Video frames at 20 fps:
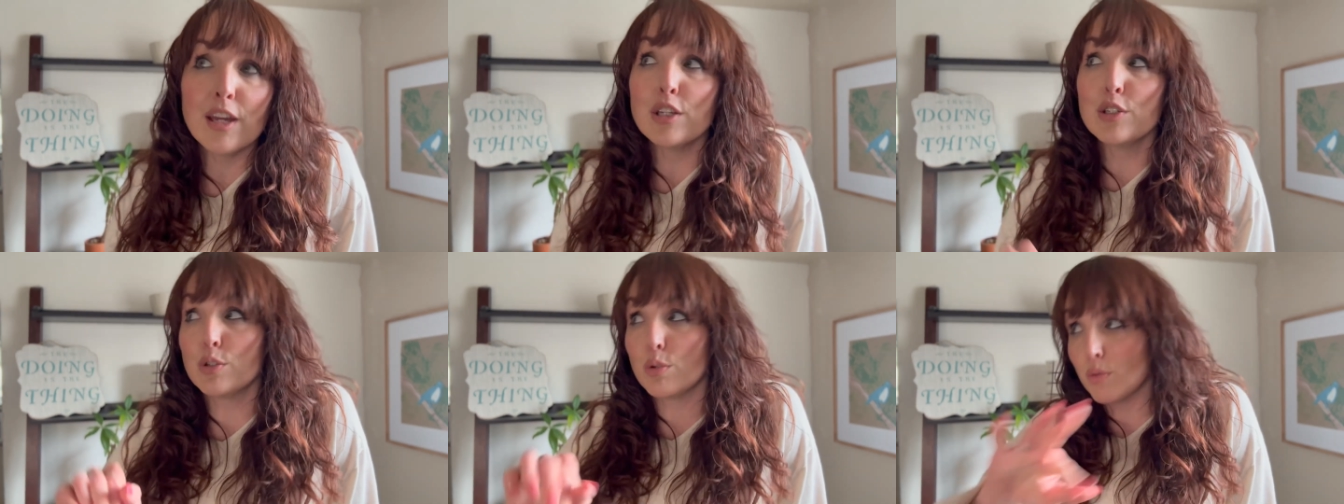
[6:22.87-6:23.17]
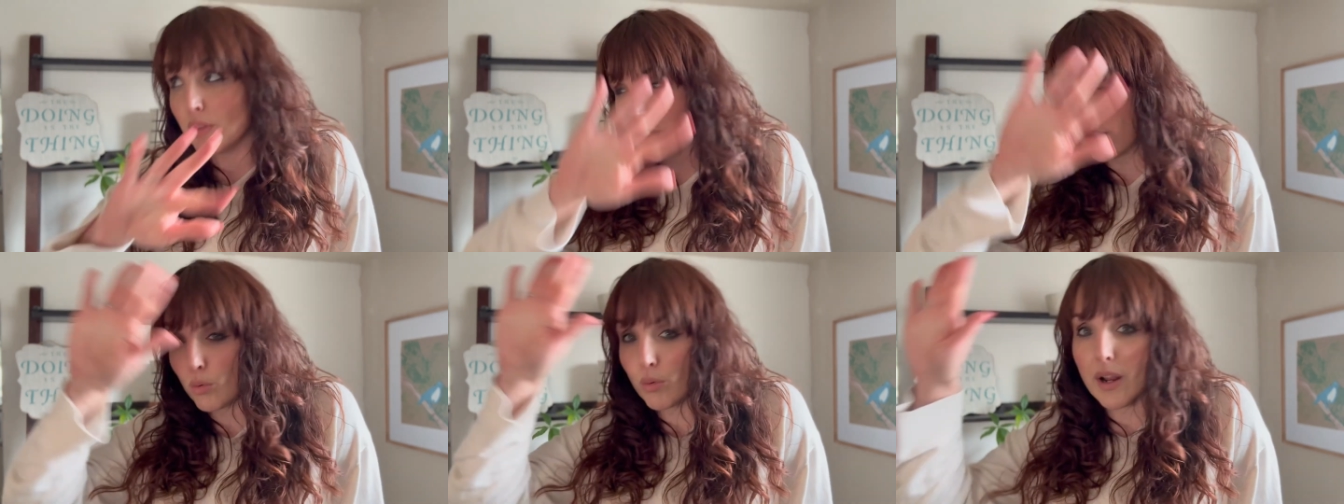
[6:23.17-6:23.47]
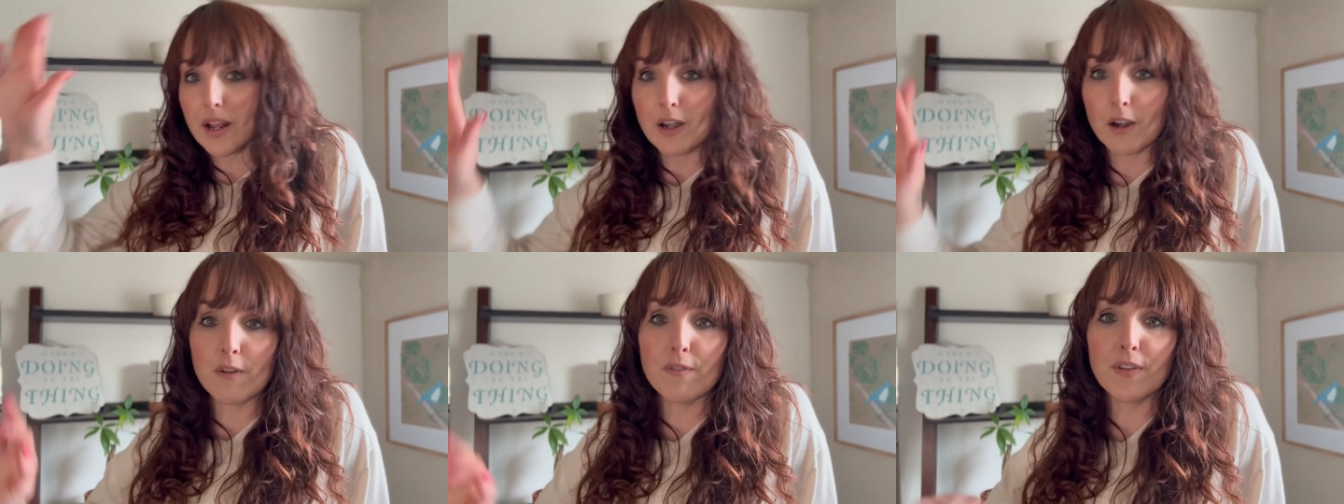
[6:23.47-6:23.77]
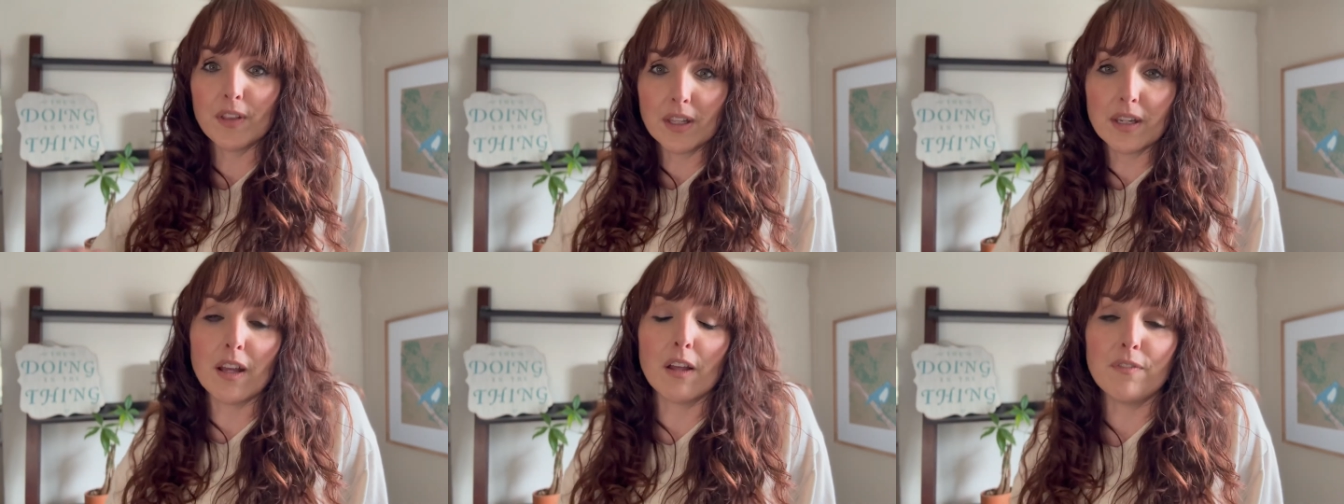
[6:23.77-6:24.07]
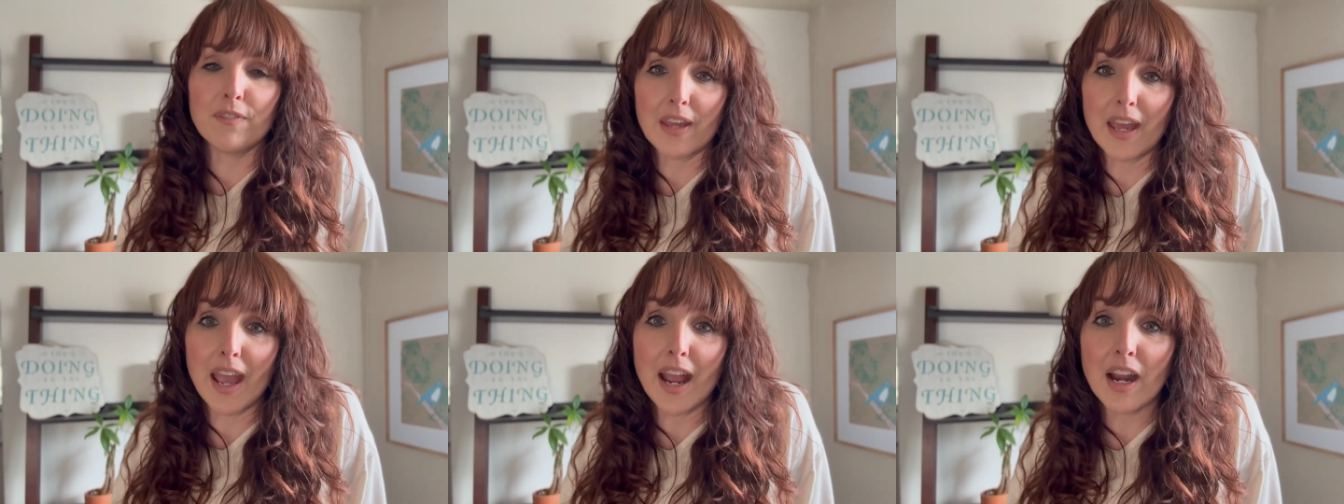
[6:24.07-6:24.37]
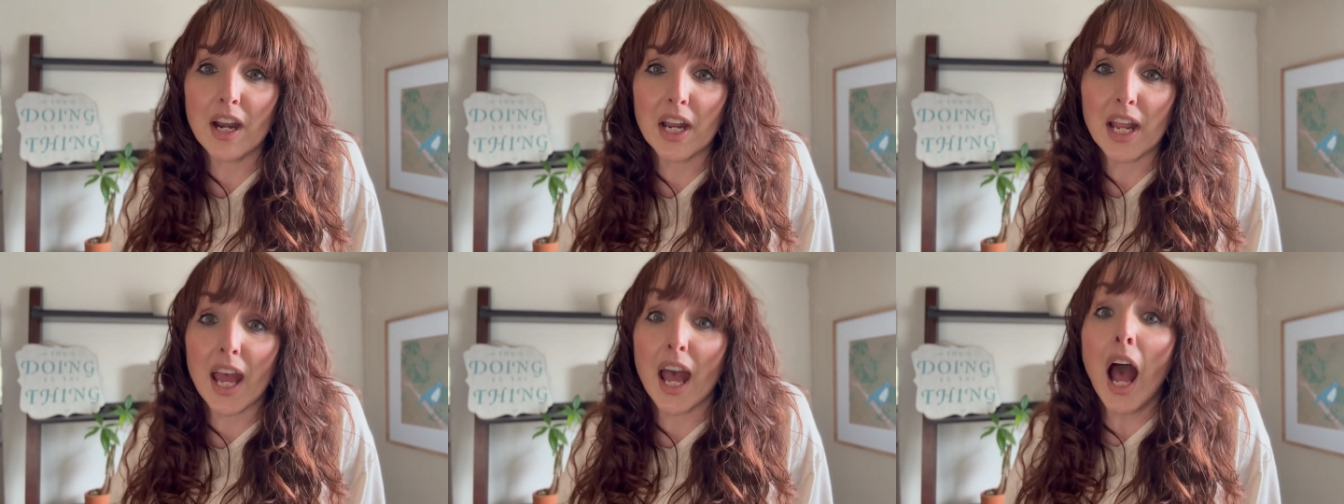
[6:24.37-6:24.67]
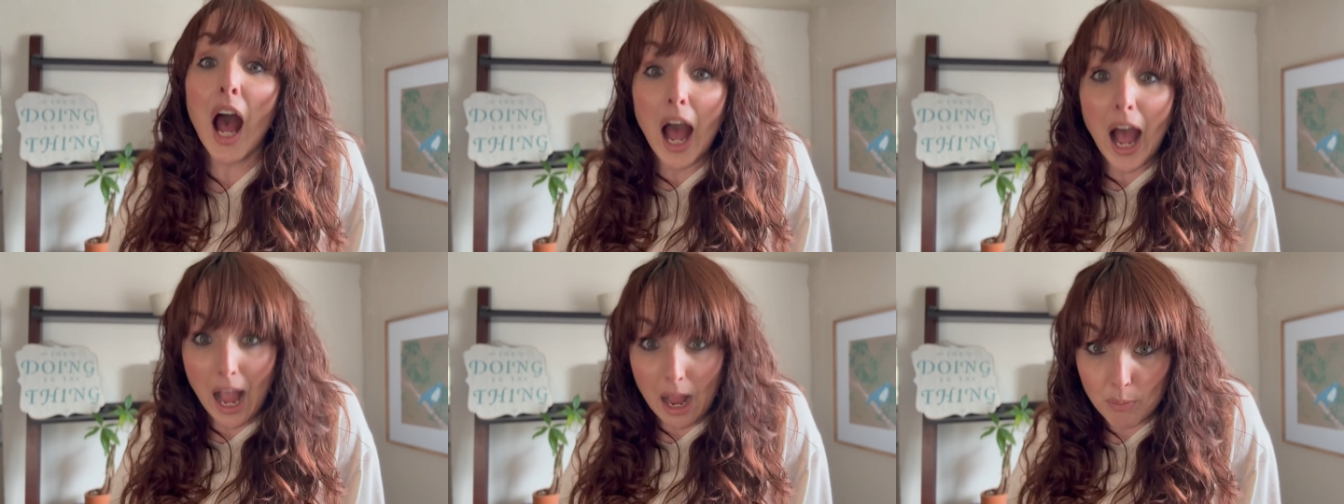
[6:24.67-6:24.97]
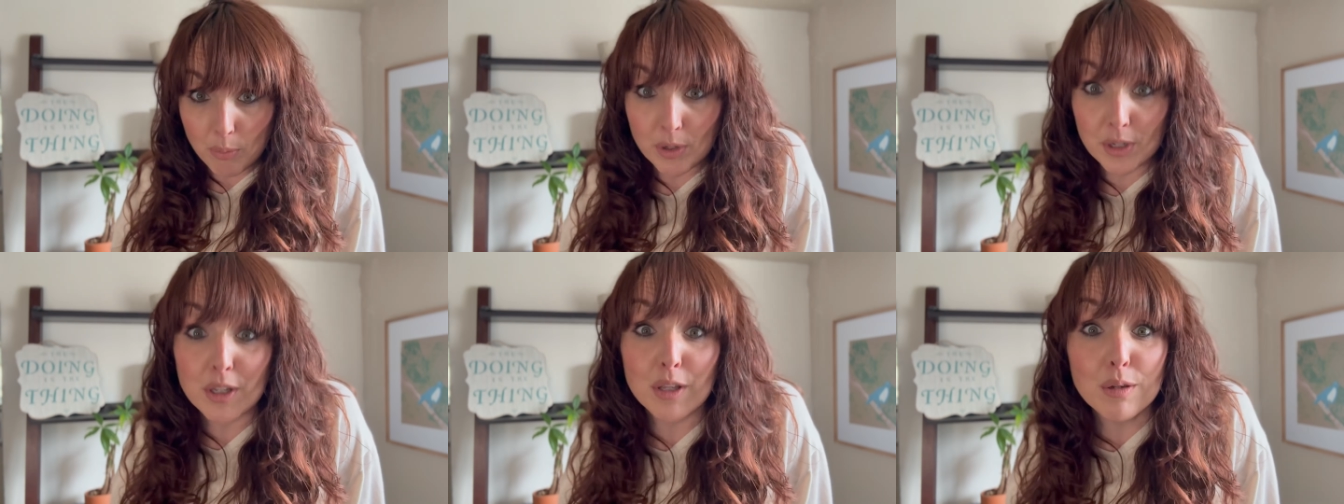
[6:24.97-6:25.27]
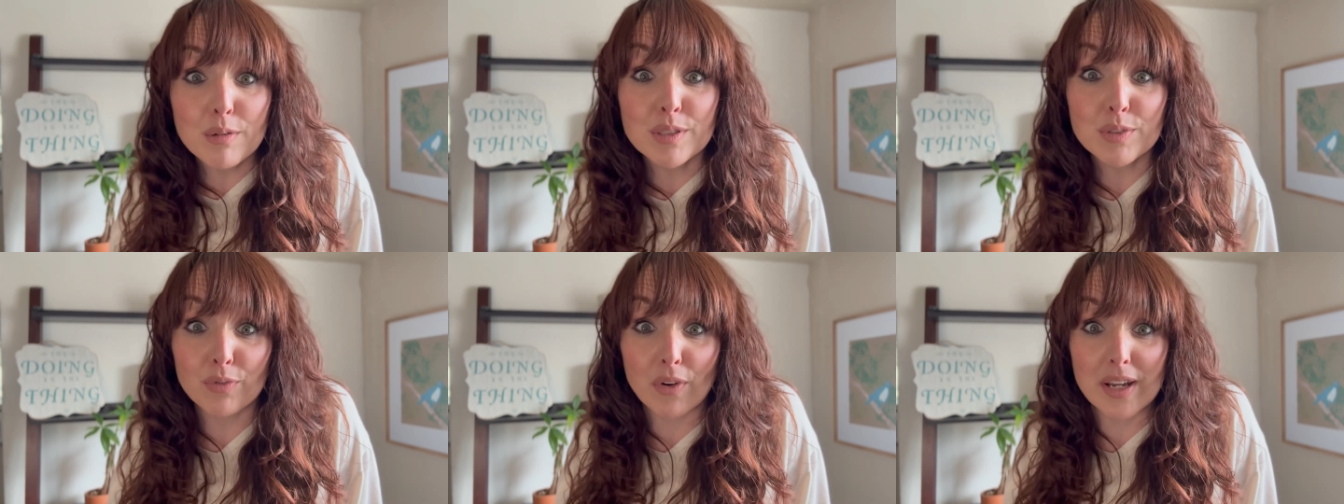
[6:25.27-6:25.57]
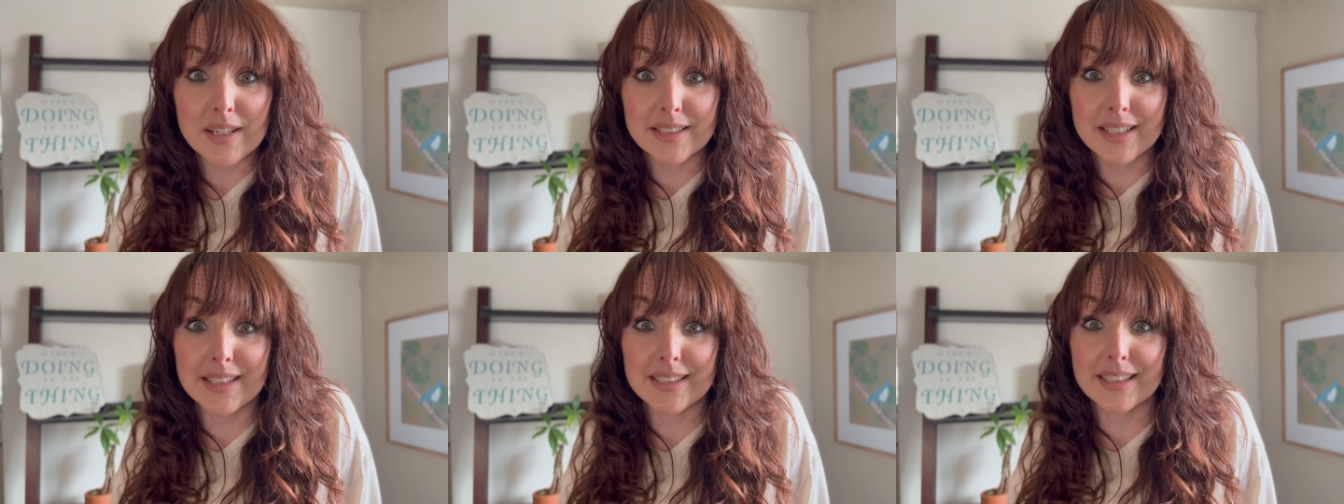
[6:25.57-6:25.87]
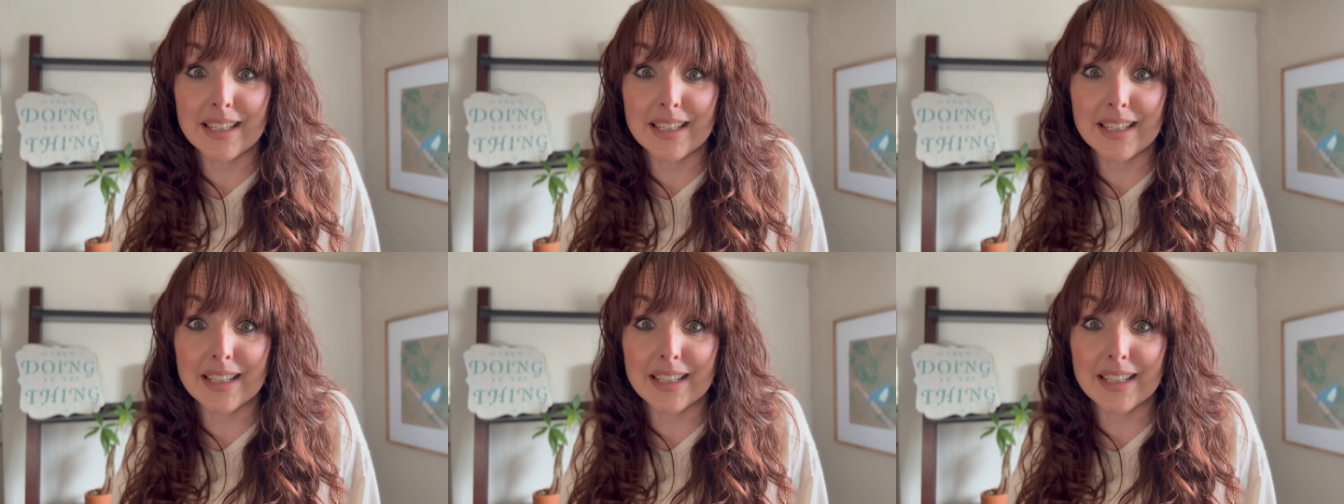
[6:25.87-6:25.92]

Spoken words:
to the greater Philadelphia area, I would use phrases